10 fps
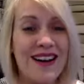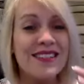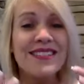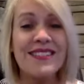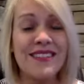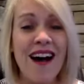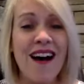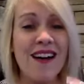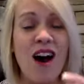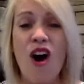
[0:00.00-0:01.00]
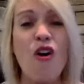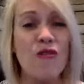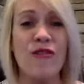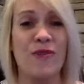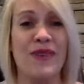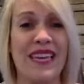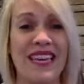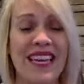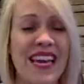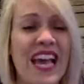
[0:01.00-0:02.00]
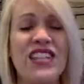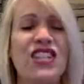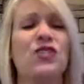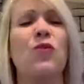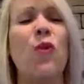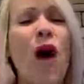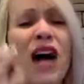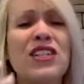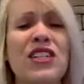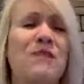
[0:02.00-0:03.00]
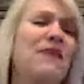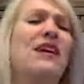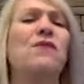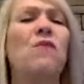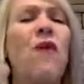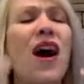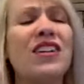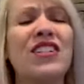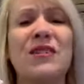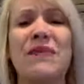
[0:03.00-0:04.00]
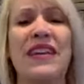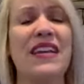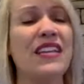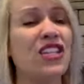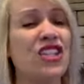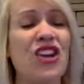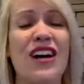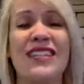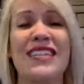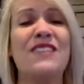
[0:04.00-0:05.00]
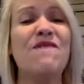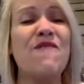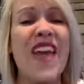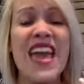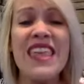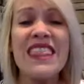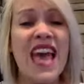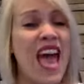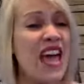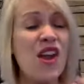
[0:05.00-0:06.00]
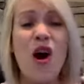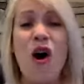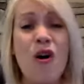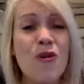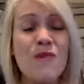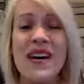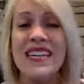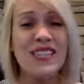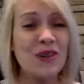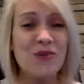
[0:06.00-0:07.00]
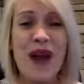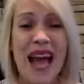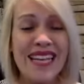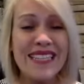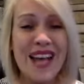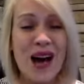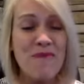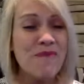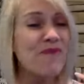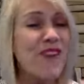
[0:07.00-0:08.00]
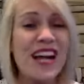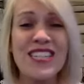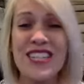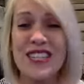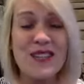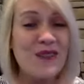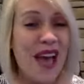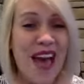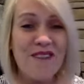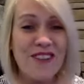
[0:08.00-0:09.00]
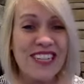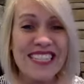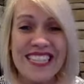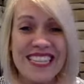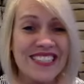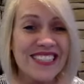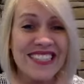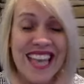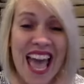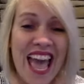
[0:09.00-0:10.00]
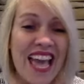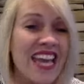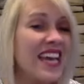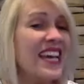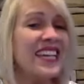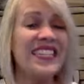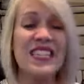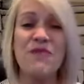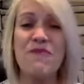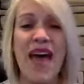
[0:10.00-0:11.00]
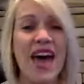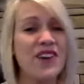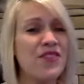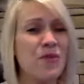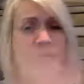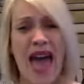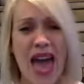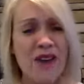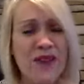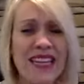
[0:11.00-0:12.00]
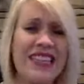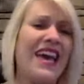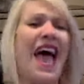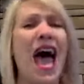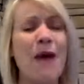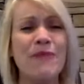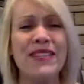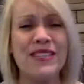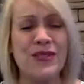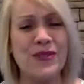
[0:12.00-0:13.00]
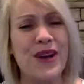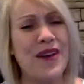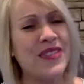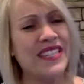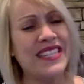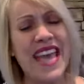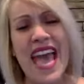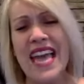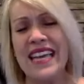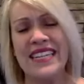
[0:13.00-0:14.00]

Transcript: sung over me and just washing me. And it just causes faith and hope to rise up fresh and new every single day. It doesn't matter the battering that happens throughout the day